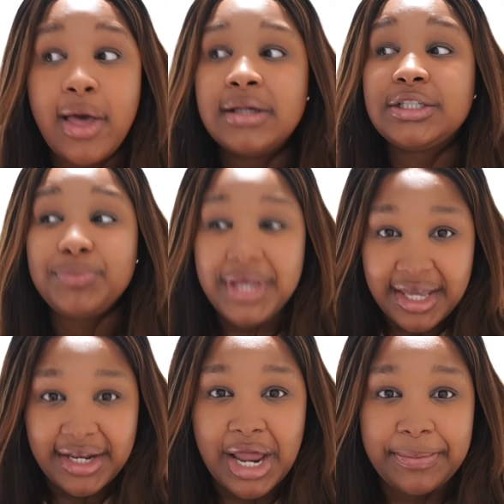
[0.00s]

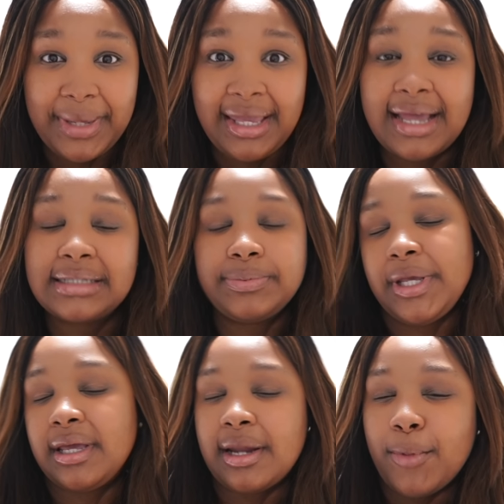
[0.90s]
speaking on me and
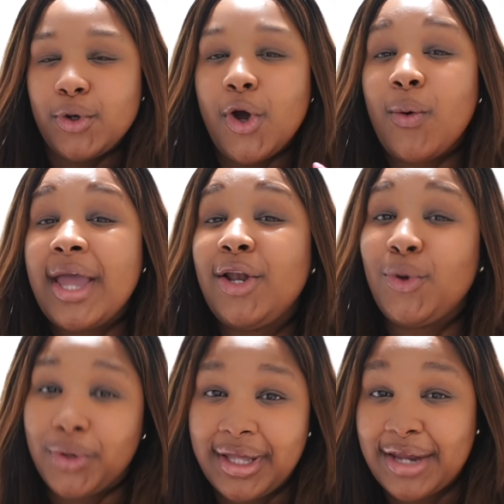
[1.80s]
speaking about how I
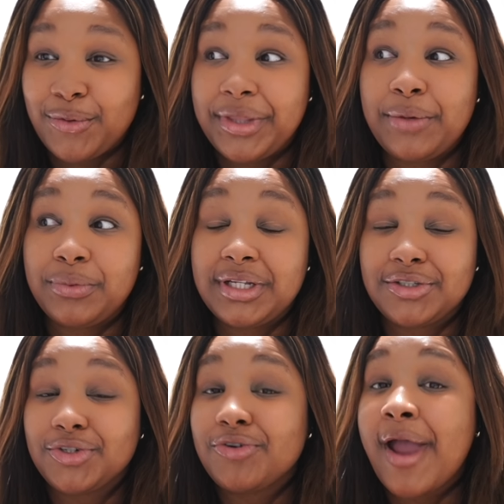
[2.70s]
look and how they
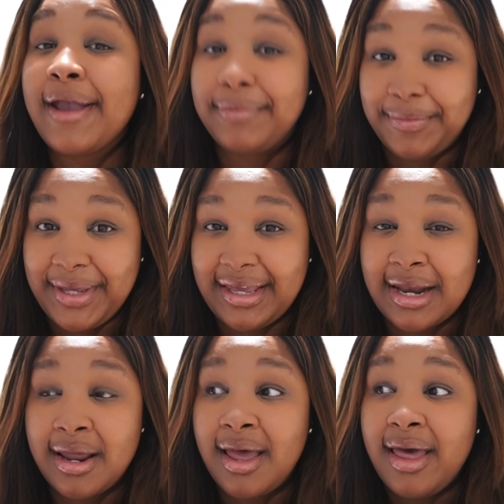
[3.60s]
described me and